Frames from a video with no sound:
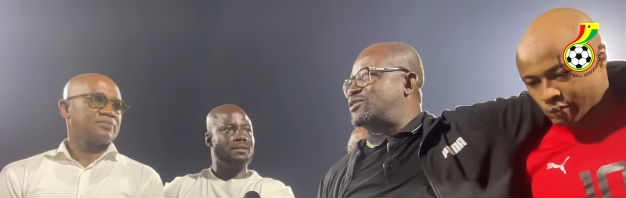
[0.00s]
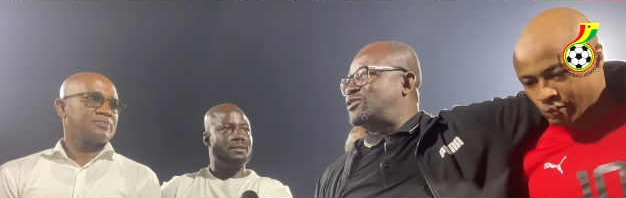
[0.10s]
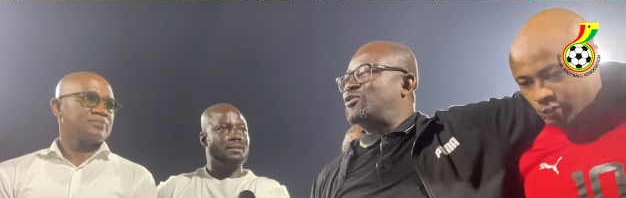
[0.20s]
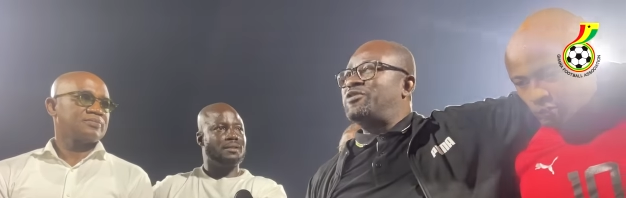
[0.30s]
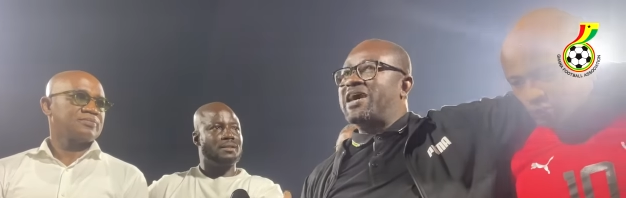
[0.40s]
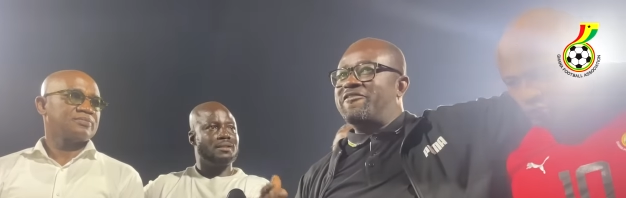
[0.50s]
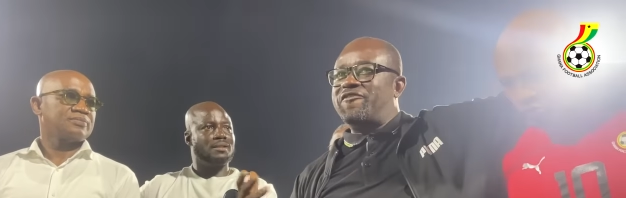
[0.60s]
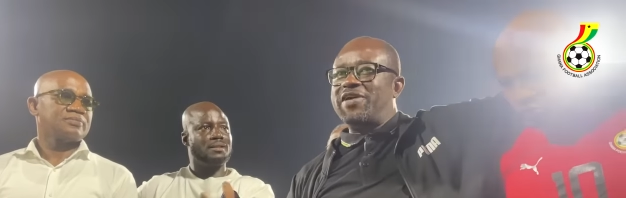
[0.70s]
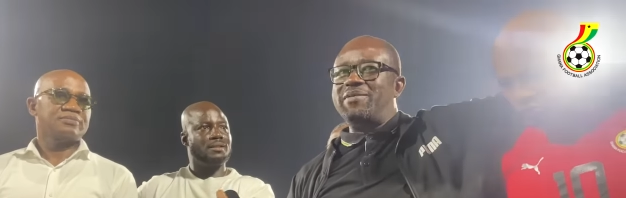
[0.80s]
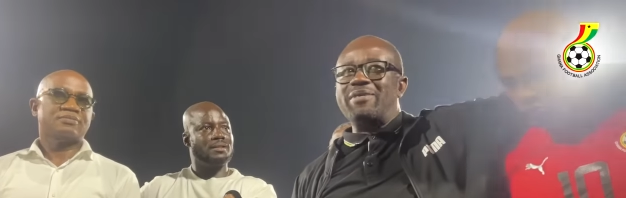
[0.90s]
Speaker 1: to
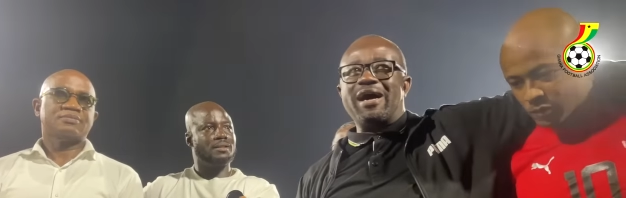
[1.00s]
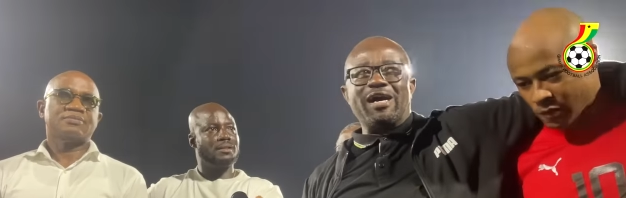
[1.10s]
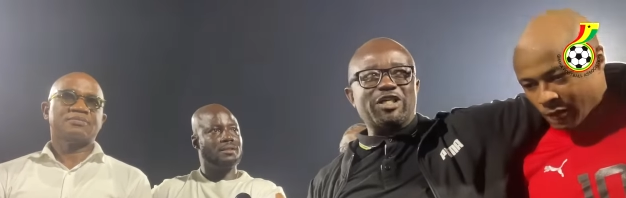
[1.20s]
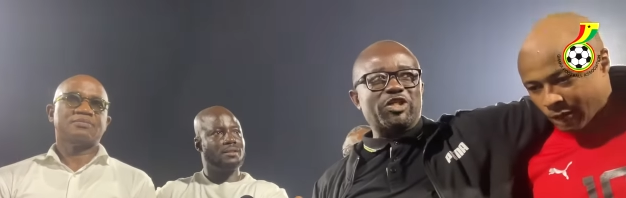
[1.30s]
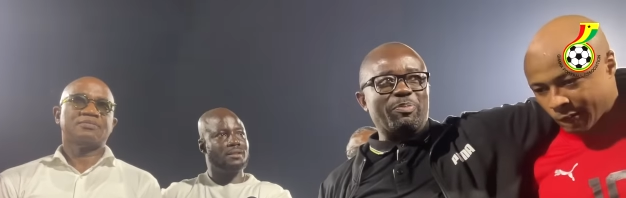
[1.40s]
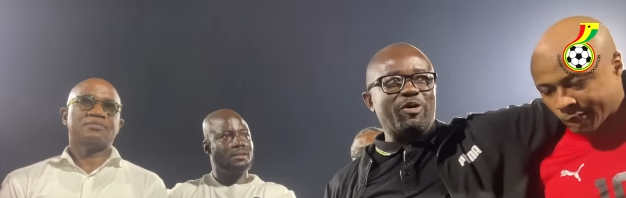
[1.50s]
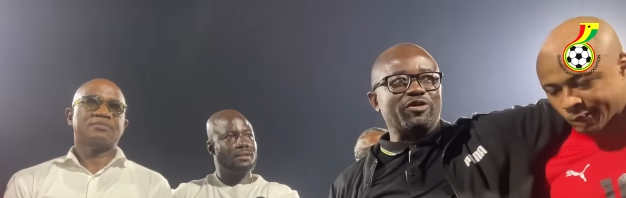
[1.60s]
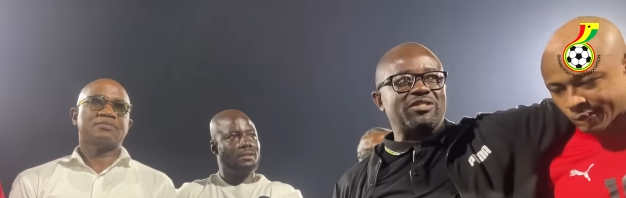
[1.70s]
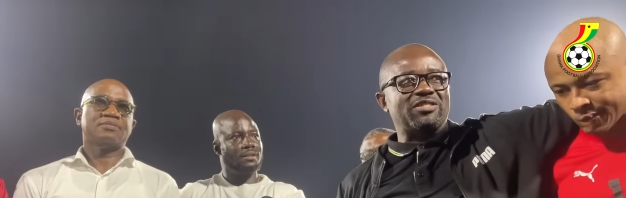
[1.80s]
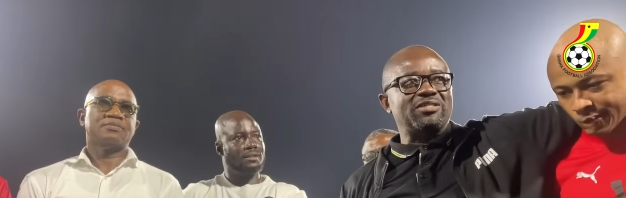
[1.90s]
reaffirm our
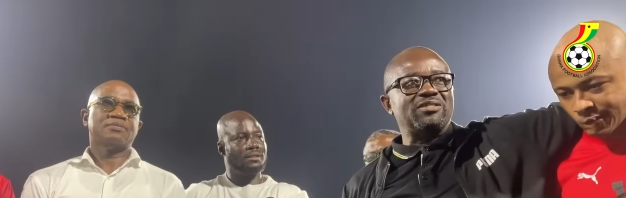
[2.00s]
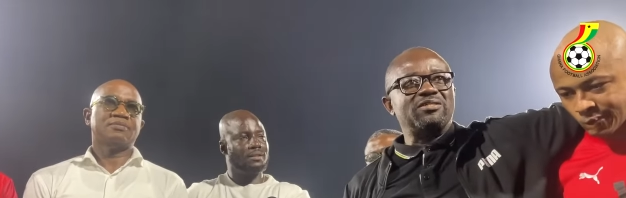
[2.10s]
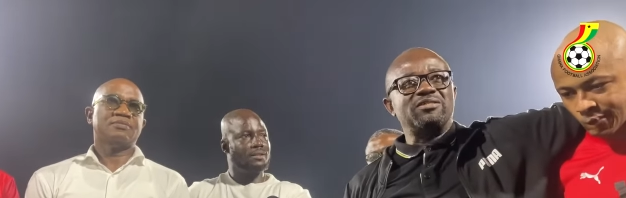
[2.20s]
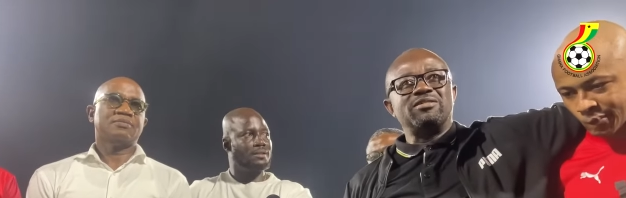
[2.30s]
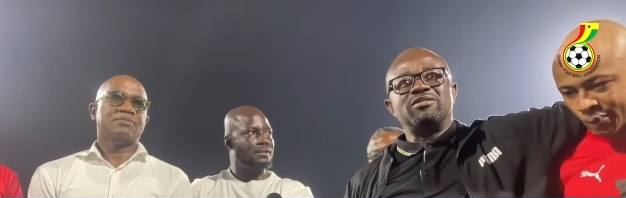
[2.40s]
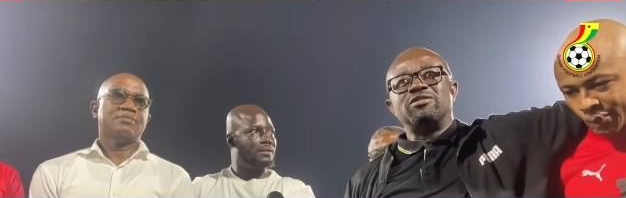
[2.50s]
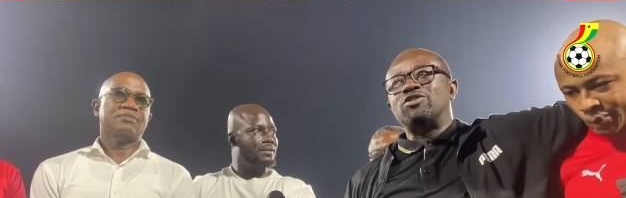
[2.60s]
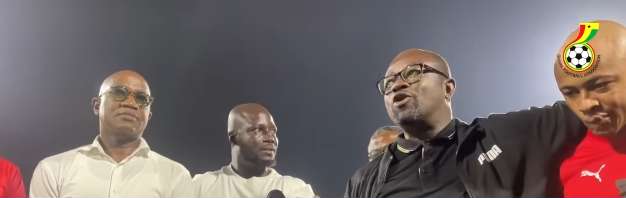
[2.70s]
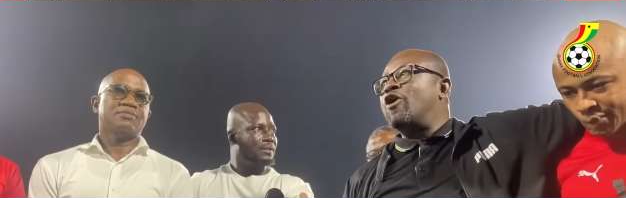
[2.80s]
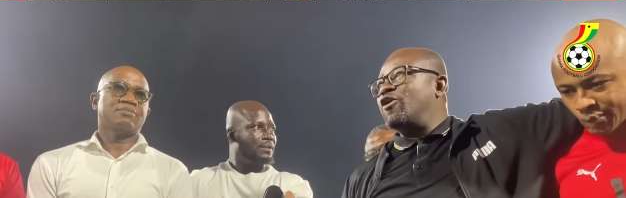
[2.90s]
support
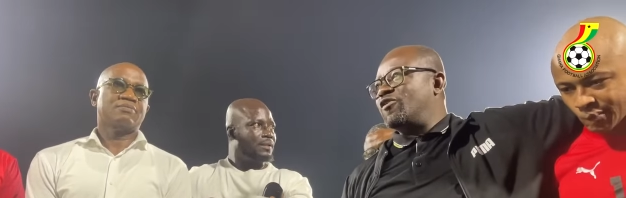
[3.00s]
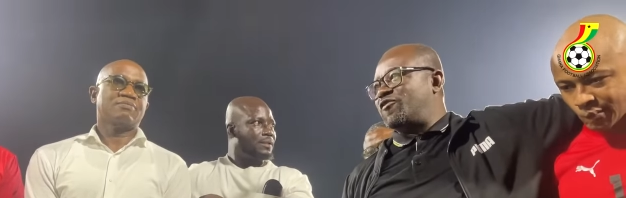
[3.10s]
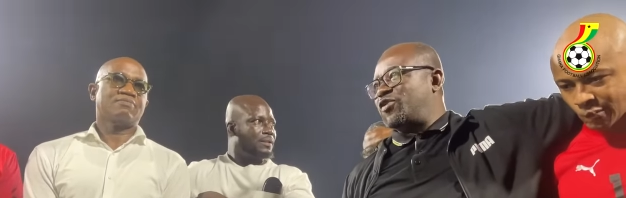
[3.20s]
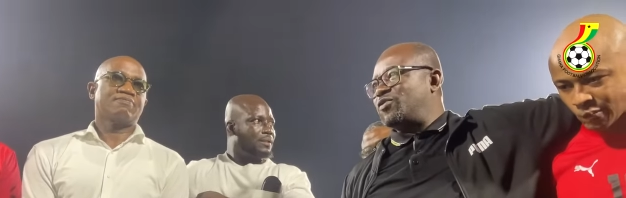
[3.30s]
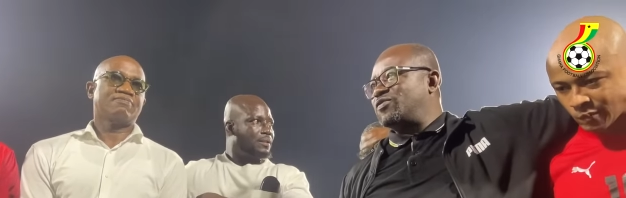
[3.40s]
to all of you